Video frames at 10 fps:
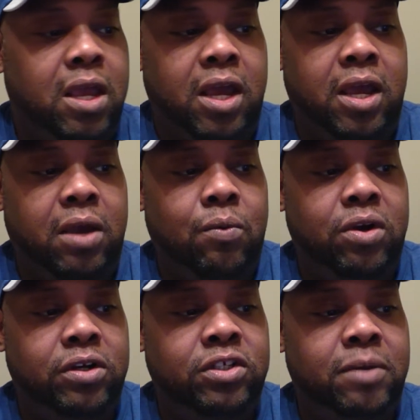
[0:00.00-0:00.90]

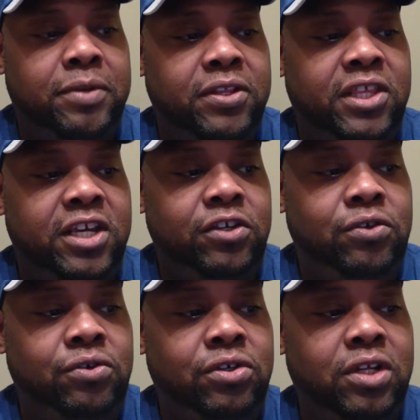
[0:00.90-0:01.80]
What are some of the
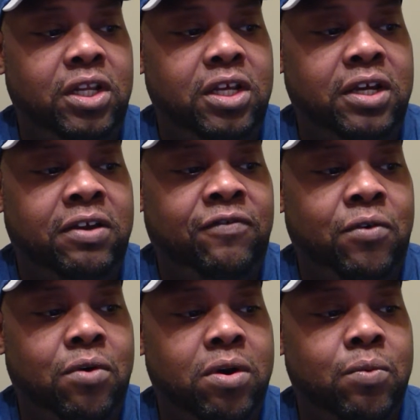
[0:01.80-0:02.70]
things you should look
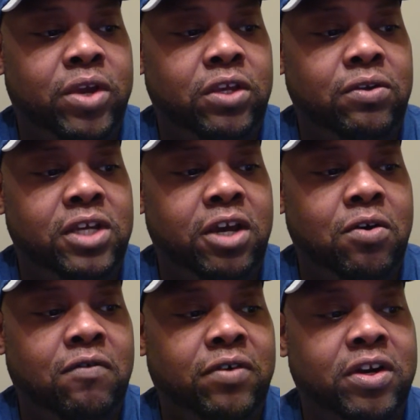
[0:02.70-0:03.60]
for when you
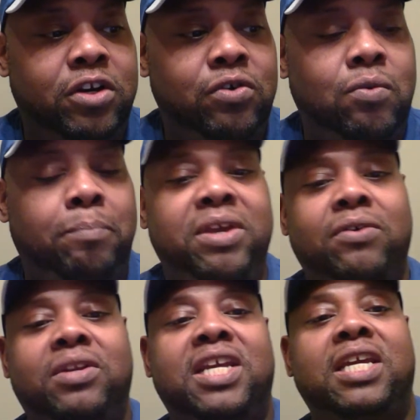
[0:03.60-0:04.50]
take over a new
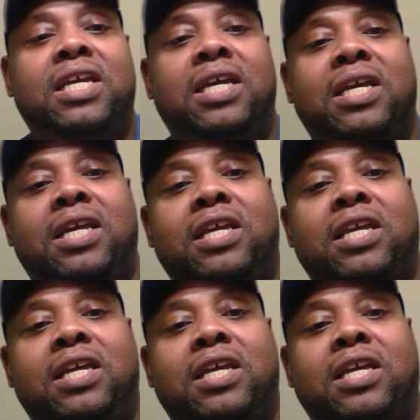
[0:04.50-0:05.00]
building?